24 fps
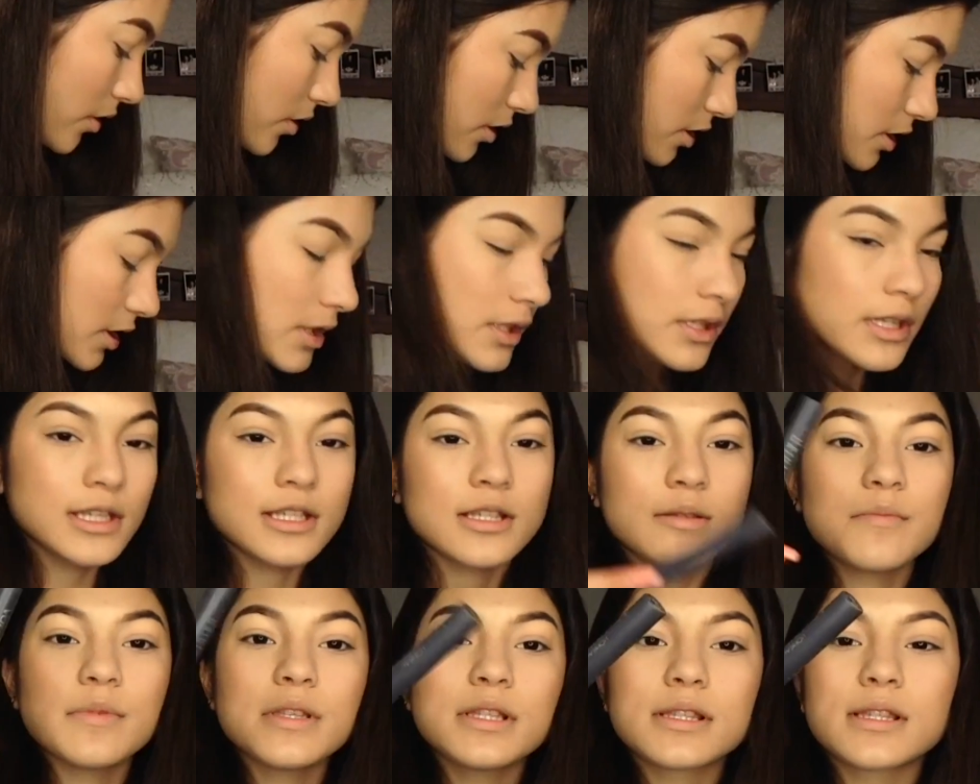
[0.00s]
There's
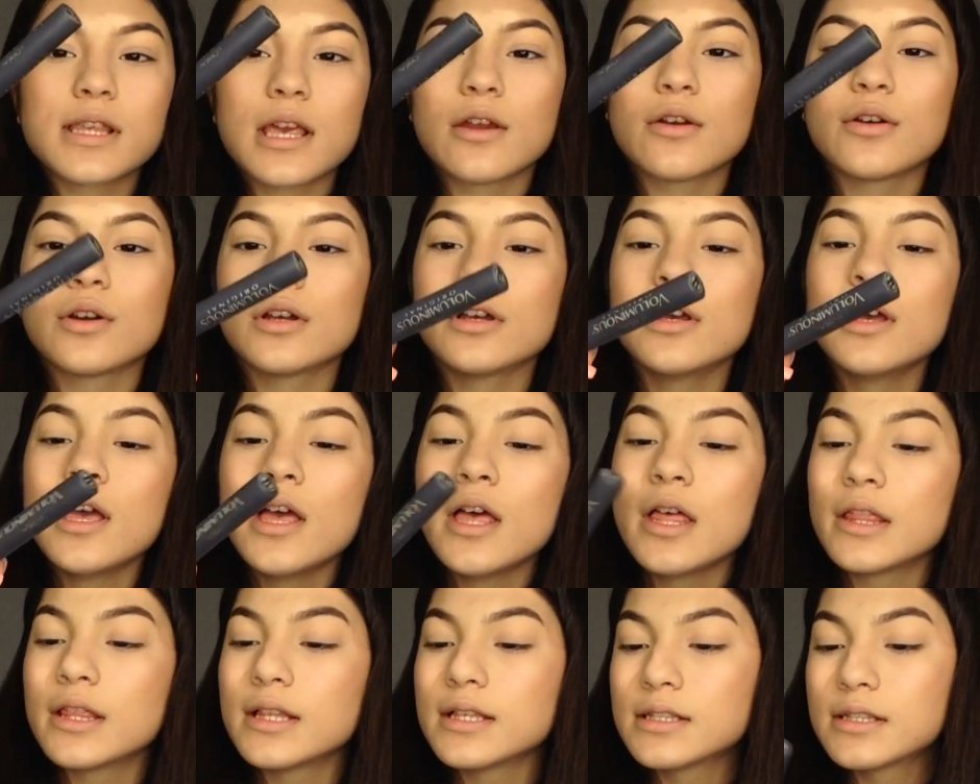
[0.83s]
this mascara.
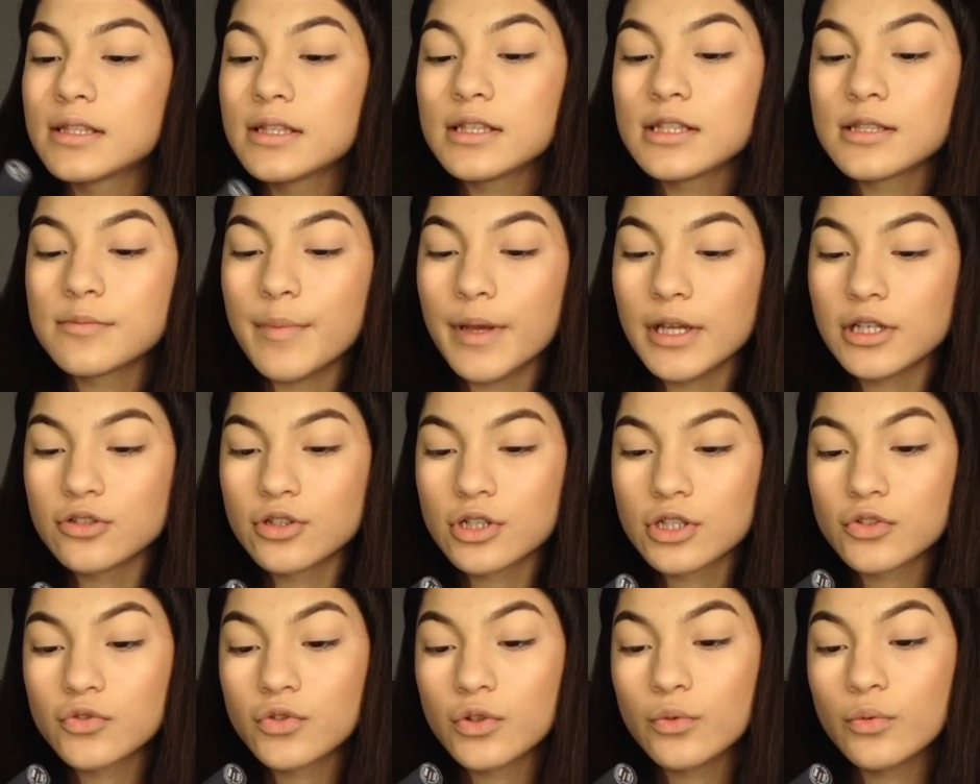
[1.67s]
This is my
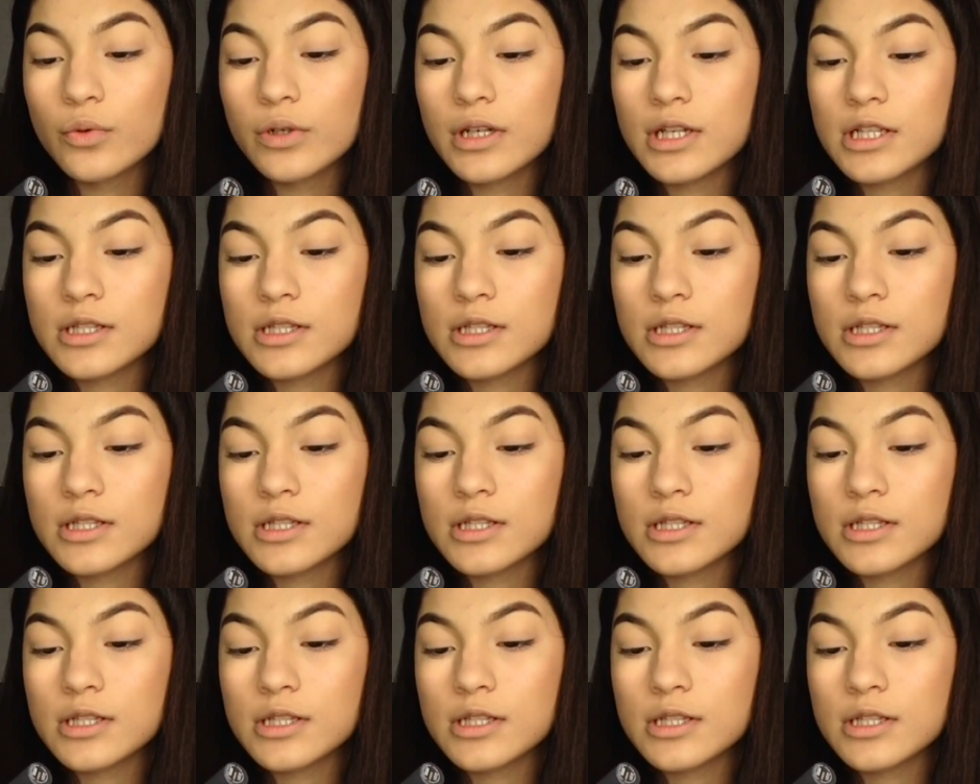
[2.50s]
drugstore one.